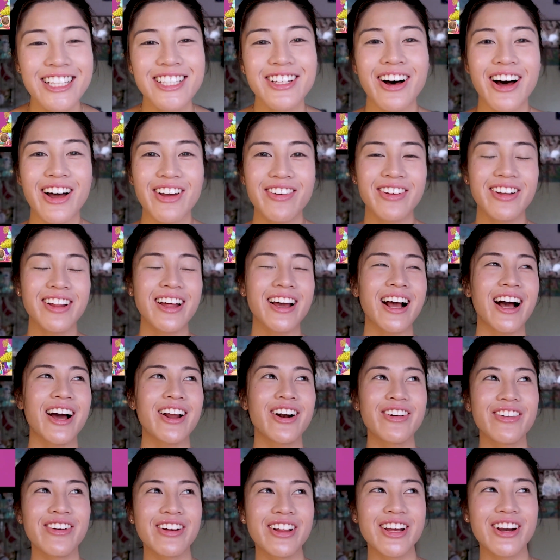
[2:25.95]
So I feel like
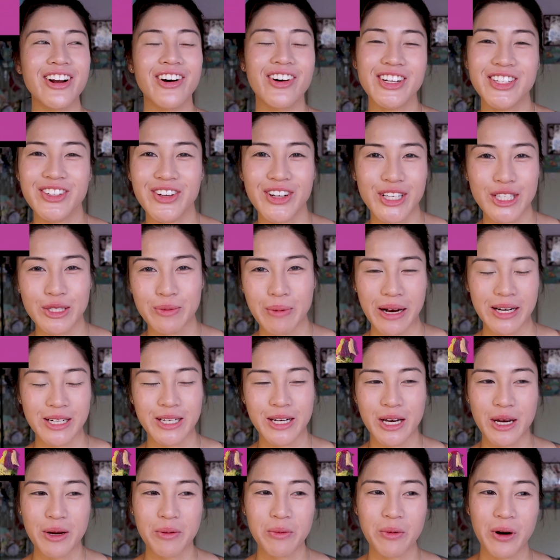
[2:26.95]
I don't really know what to
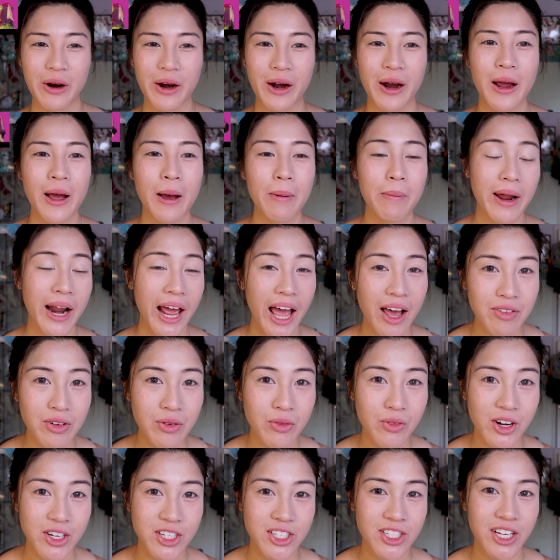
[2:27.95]
expect anymore. But I
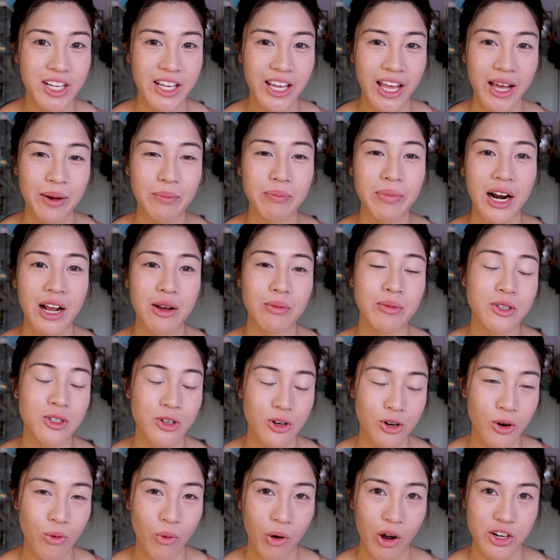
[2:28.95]
haven't watched it yet, but I'll be
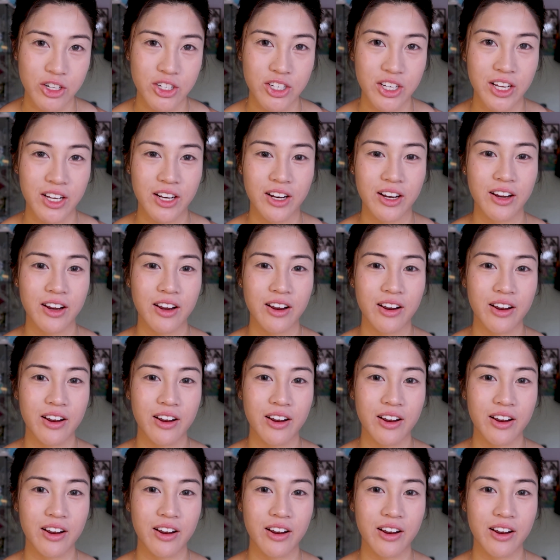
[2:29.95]
sure to watch it